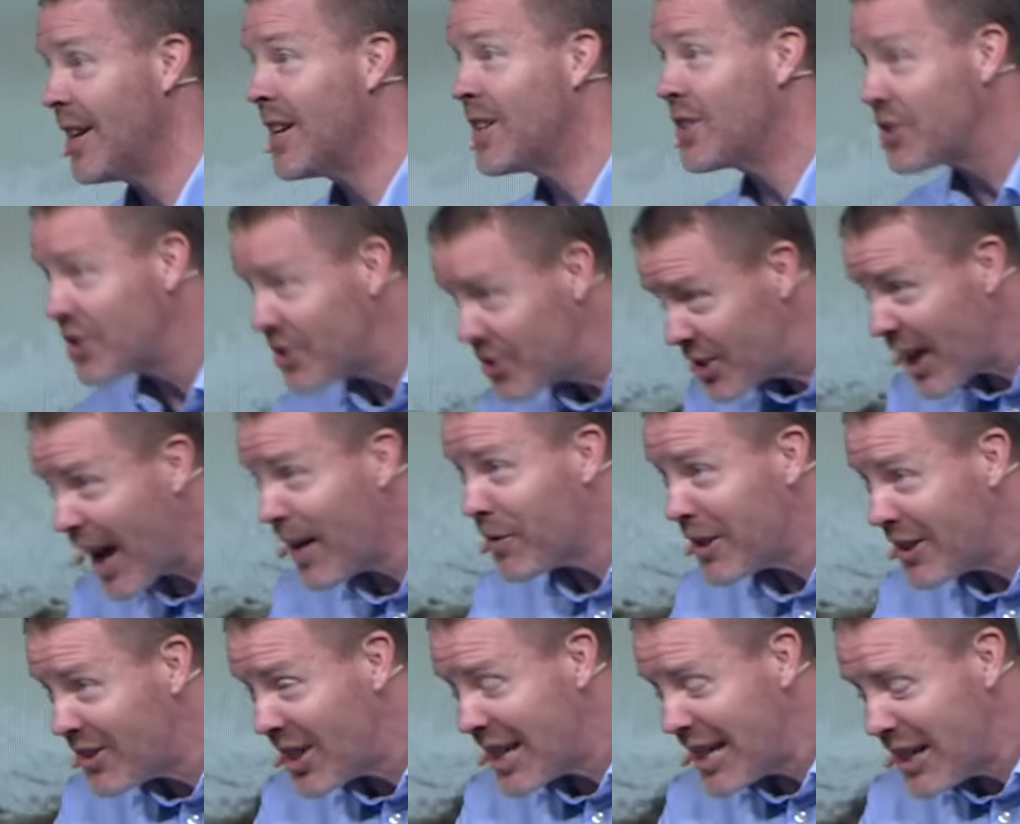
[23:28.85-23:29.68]

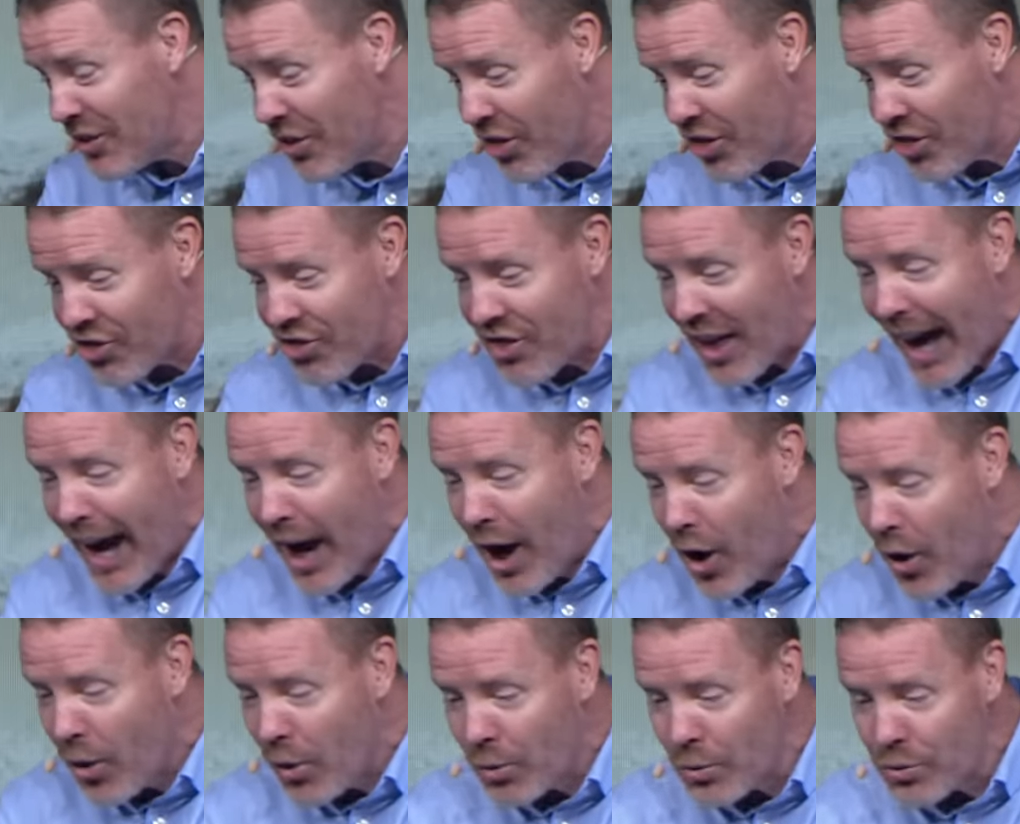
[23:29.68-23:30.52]

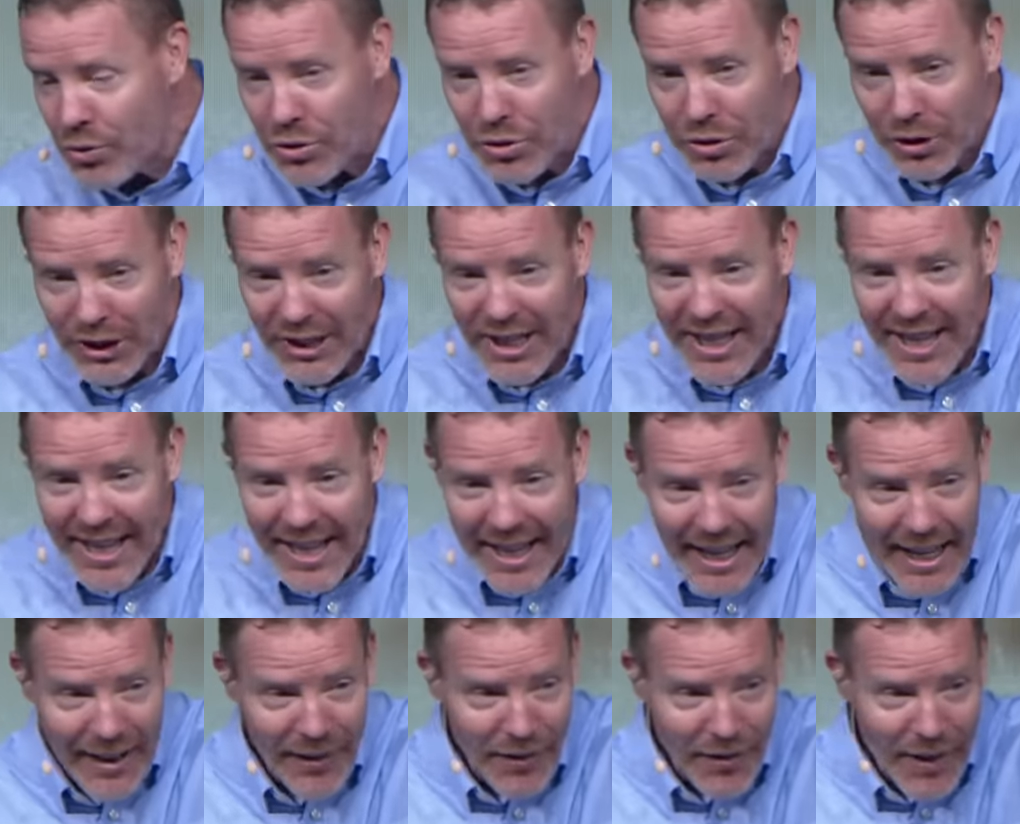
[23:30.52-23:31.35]
17,000
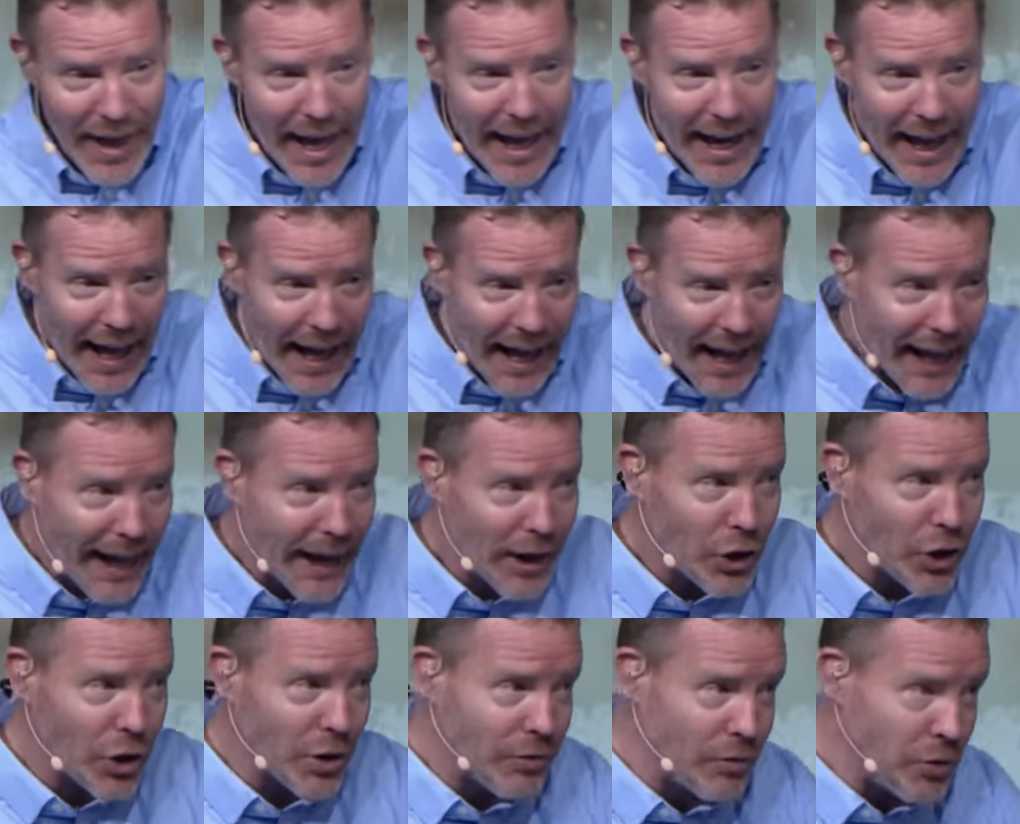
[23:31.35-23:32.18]
in that
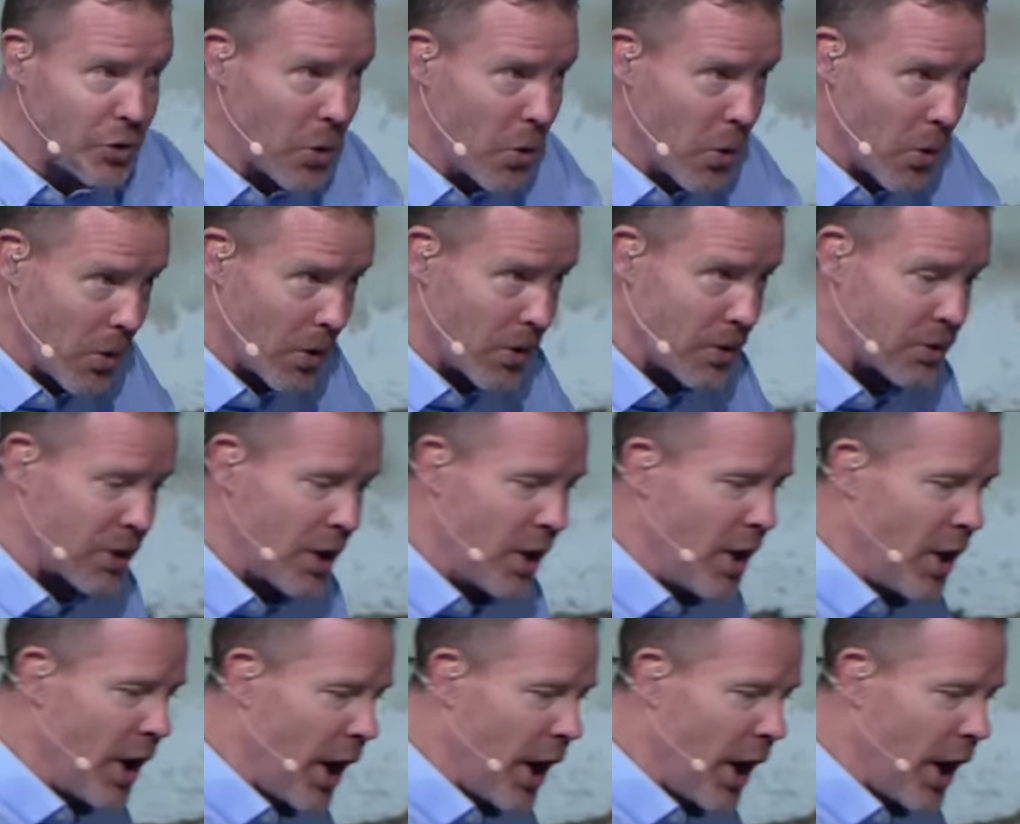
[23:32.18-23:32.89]
hand of yours.